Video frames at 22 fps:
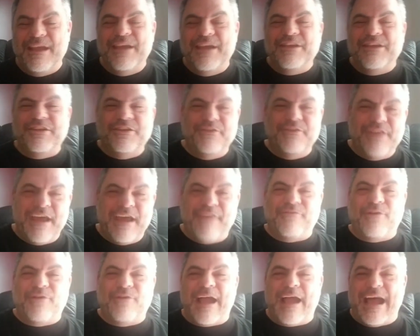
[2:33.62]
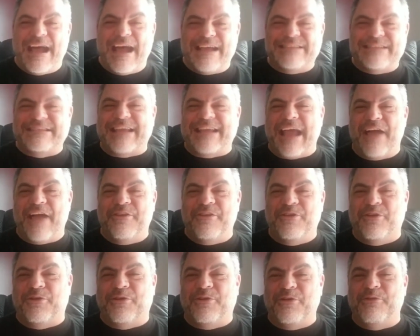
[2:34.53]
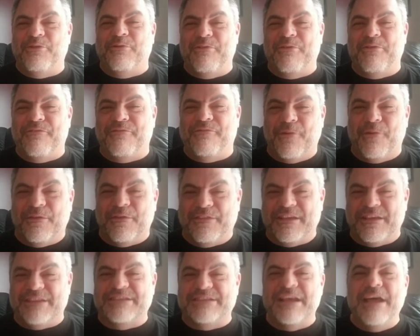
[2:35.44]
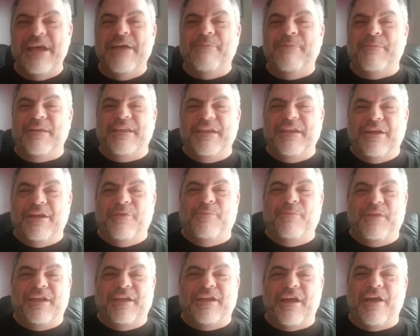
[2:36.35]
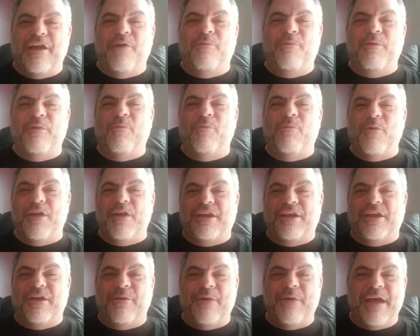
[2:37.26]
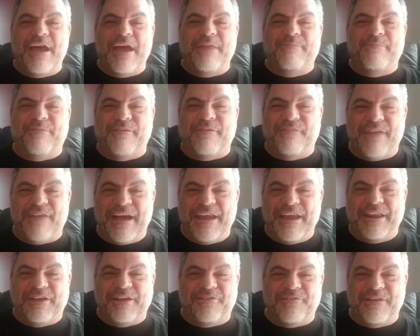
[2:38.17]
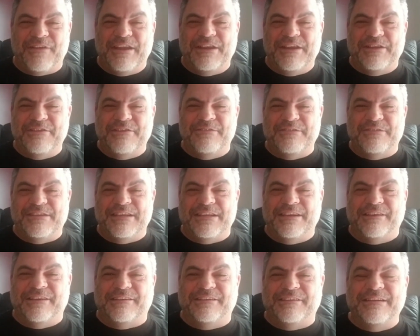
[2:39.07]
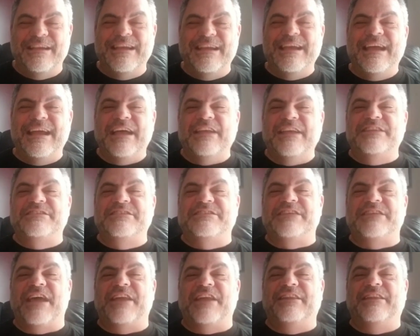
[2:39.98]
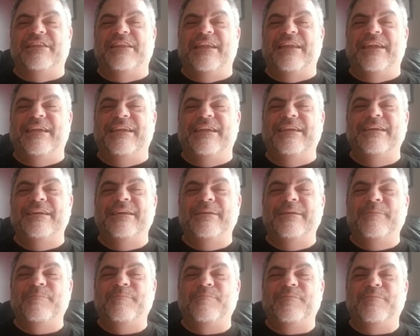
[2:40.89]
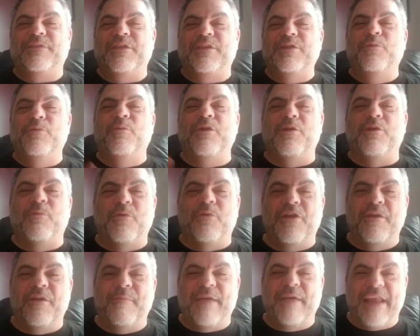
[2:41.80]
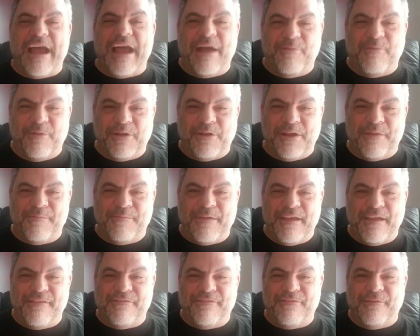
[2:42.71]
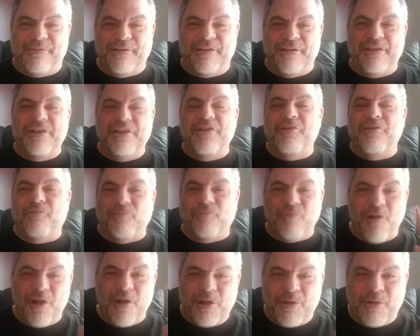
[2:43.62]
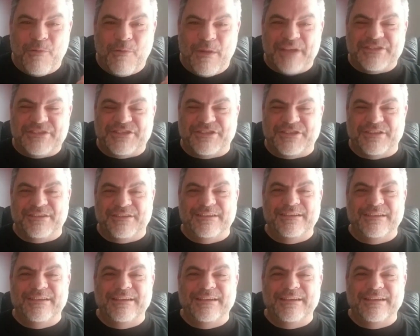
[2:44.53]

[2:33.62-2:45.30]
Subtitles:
You never ask how you're going to afford this. But here we go. We want to go ahead and provide a Green New Deal. And suddenly, you want to worry about how we're going to pay for it. Wrong question.